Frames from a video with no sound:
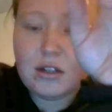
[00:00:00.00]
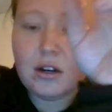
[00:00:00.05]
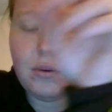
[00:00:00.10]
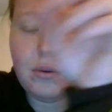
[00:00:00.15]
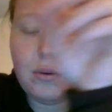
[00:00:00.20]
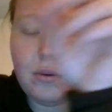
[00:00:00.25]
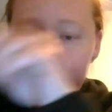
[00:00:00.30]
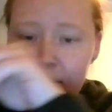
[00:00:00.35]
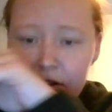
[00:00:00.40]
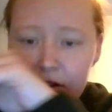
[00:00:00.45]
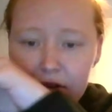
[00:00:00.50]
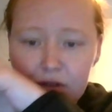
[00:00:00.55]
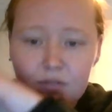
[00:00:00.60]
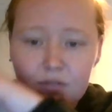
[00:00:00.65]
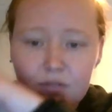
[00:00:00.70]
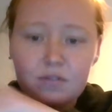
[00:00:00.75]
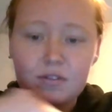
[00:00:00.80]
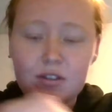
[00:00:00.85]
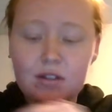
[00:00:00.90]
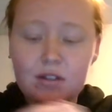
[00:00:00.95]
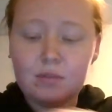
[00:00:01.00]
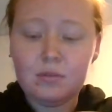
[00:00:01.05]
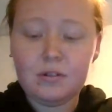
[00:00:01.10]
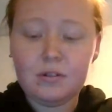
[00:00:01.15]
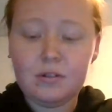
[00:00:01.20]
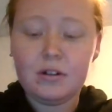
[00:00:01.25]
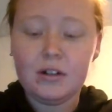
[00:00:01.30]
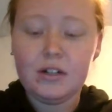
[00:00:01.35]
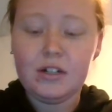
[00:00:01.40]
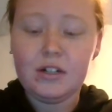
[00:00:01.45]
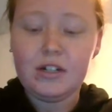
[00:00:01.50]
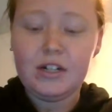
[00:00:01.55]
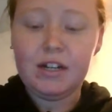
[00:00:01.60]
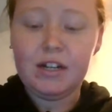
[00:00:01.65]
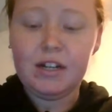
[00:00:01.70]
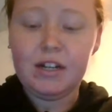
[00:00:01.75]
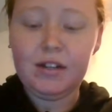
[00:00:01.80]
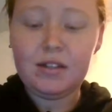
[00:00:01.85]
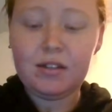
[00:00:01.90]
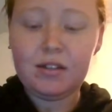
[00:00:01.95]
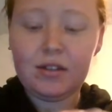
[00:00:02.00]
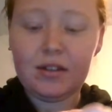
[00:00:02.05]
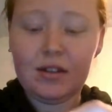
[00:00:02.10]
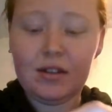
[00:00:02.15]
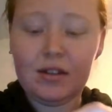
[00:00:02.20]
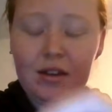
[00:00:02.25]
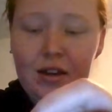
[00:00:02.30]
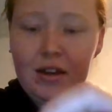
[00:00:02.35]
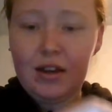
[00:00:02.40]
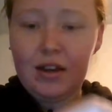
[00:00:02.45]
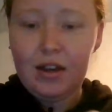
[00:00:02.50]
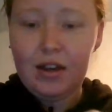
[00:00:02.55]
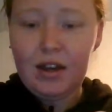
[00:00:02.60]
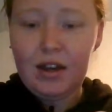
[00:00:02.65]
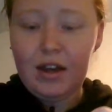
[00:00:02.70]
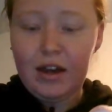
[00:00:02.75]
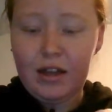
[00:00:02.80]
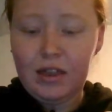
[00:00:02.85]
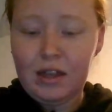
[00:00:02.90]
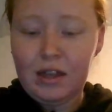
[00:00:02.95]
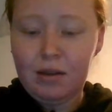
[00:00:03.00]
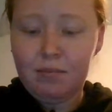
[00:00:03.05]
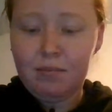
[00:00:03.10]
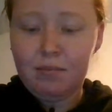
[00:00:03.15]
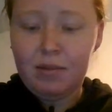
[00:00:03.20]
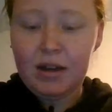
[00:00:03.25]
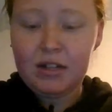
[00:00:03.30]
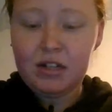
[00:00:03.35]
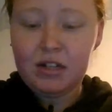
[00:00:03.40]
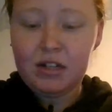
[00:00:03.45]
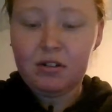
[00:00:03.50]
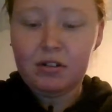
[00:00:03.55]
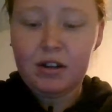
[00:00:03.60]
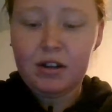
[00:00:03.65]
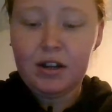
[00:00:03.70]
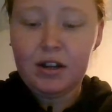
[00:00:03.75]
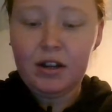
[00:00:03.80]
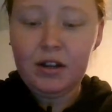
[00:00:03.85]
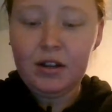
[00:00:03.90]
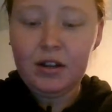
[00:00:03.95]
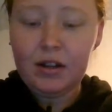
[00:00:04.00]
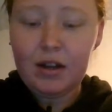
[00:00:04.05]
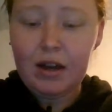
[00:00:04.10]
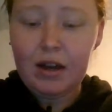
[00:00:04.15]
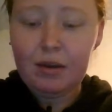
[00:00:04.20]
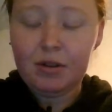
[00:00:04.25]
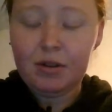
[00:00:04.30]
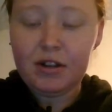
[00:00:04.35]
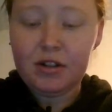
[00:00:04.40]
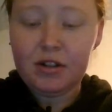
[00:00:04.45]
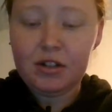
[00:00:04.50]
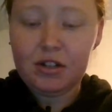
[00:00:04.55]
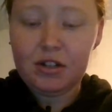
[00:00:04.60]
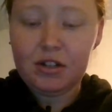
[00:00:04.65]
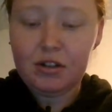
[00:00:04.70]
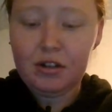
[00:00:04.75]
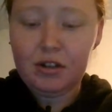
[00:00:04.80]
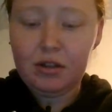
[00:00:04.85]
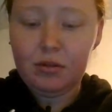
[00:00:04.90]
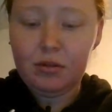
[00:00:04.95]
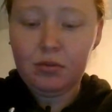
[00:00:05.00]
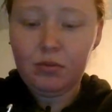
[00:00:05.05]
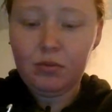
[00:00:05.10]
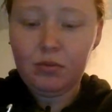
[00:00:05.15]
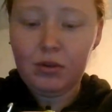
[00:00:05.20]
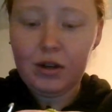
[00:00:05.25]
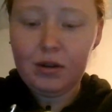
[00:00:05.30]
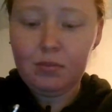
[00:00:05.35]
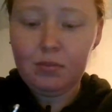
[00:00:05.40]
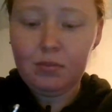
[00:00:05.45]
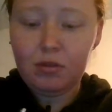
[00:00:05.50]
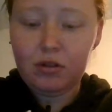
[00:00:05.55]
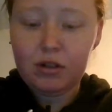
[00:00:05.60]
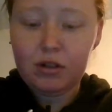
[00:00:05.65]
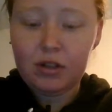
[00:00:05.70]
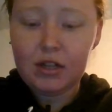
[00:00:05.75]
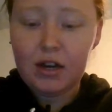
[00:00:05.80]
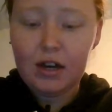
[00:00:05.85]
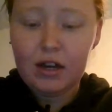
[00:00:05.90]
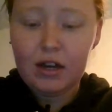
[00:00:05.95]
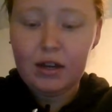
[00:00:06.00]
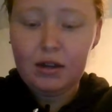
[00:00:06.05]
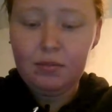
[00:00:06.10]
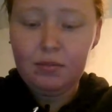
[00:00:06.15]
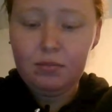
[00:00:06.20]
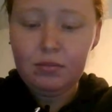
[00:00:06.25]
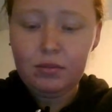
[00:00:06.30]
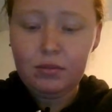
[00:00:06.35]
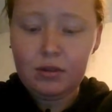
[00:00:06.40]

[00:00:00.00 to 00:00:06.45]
12 double crochets in that magic ring. I'm going to show you one more time,